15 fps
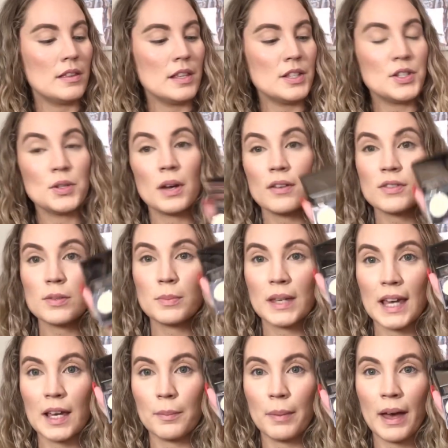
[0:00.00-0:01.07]
These do have some
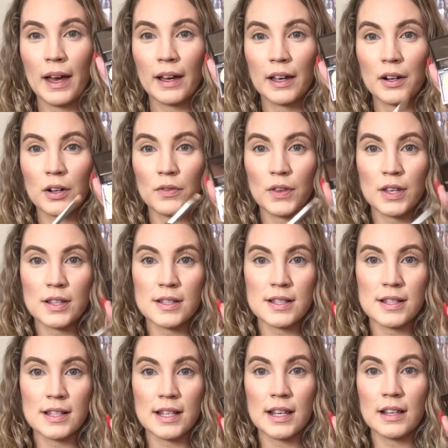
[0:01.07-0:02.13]
kickback. I don't know if you can
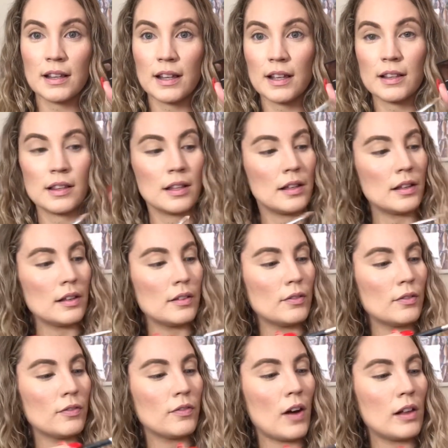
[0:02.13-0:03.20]
see like the
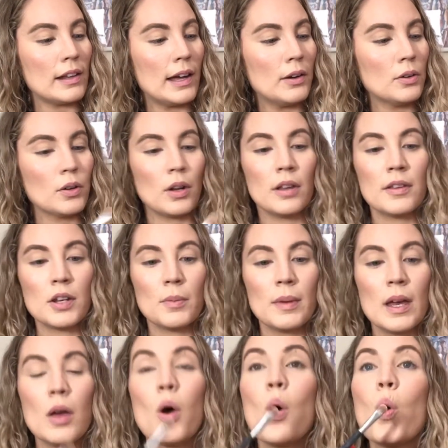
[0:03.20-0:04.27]
fallout a little
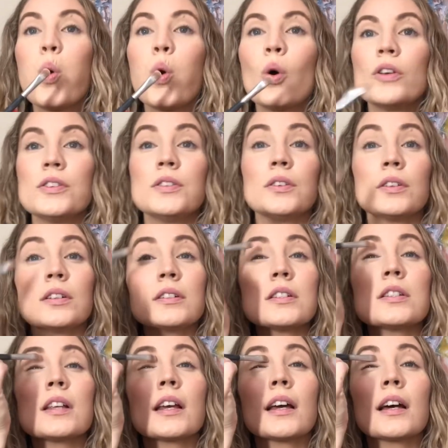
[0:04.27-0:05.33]
bit. So you can
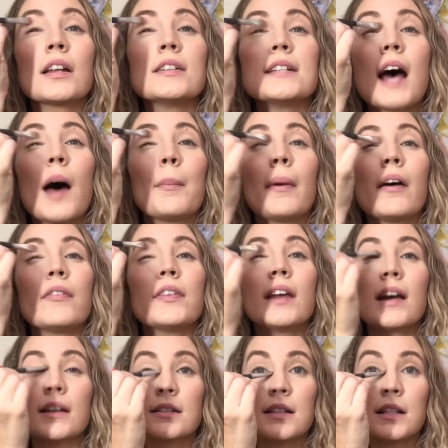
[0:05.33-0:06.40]
just like kind of tap off the
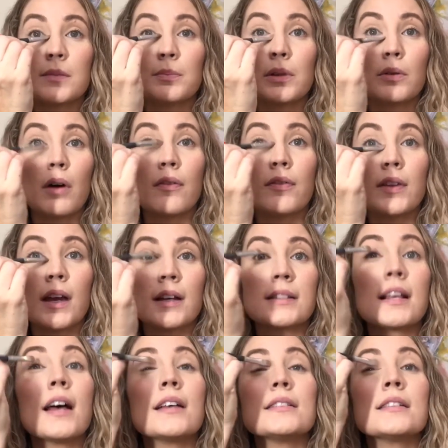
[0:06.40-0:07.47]
excess, blow off the
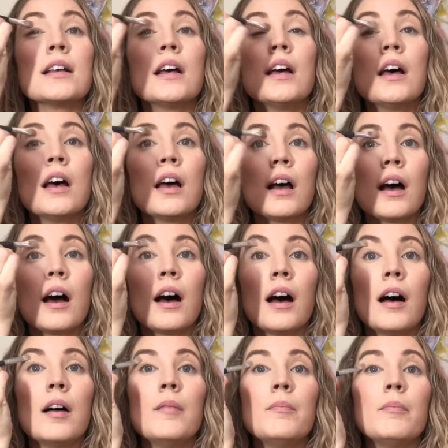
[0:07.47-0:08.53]
excess.
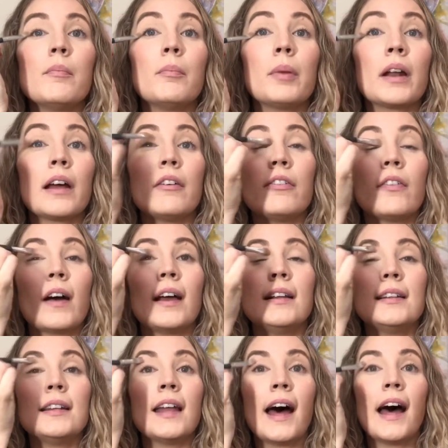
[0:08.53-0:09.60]
But I
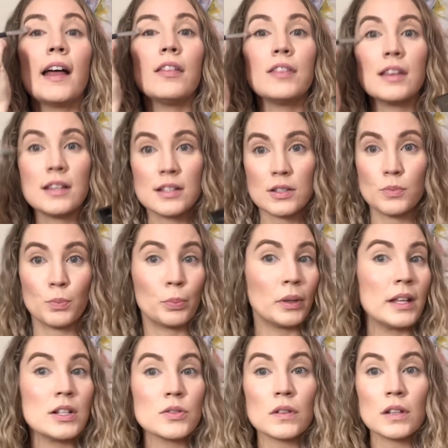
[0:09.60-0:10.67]
find that these
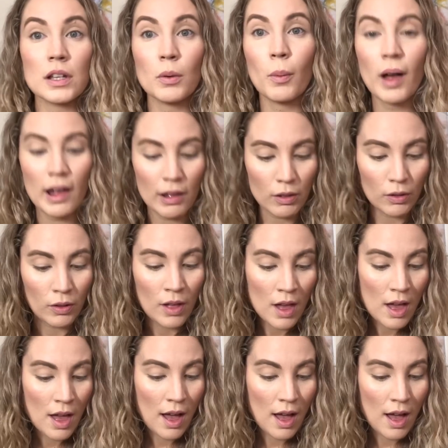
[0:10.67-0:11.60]
blend really well.